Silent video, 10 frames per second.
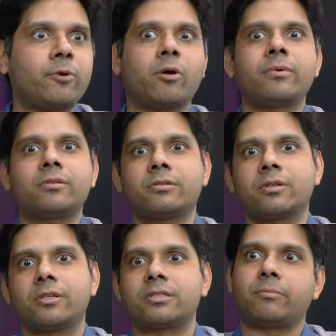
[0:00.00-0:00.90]
promise
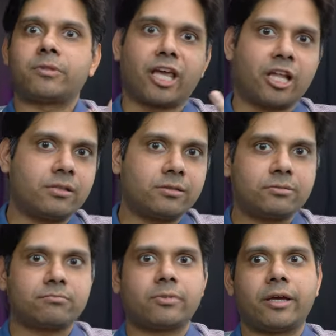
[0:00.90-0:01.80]
something else
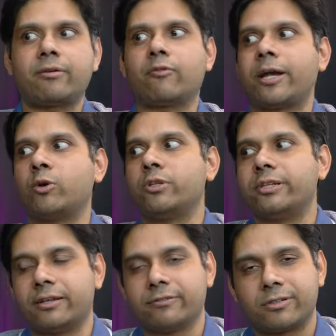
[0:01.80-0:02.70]
and why do they
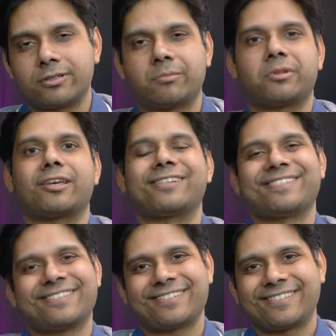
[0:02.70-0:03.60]
deliver something
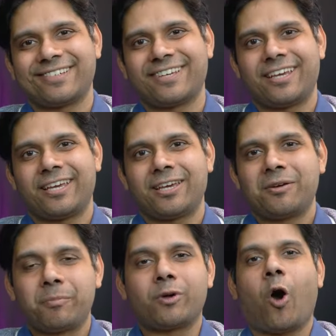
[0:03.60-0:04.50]
else?
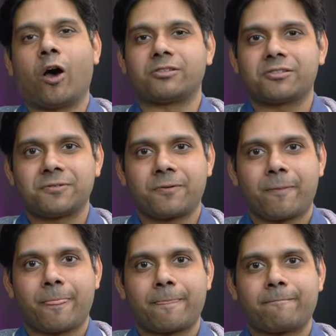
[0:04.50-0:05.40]
Because
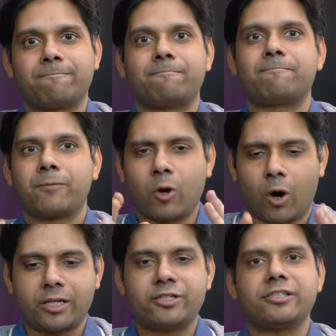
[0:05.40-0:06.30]

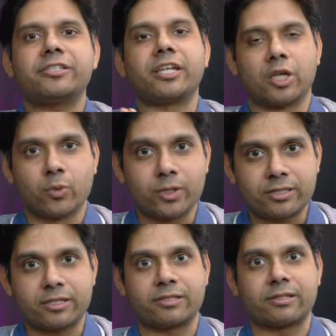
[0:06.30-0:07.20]
colleges and
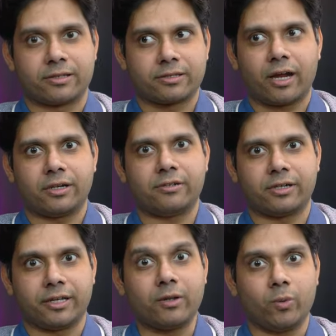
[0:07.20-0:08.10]
universities in this
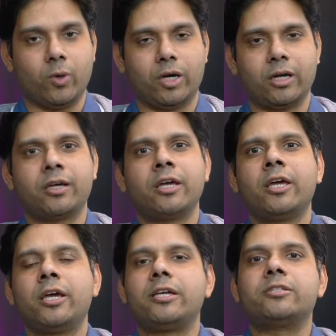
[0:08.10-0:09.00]
country, in the world,
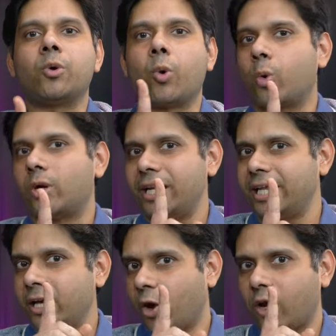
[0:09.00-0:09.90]
is the
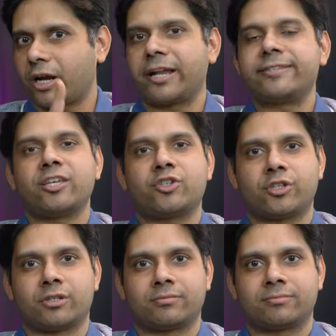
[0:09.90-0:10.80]
only
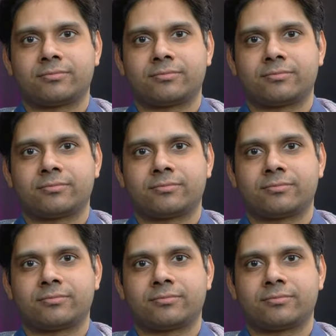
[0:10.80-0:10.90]
organization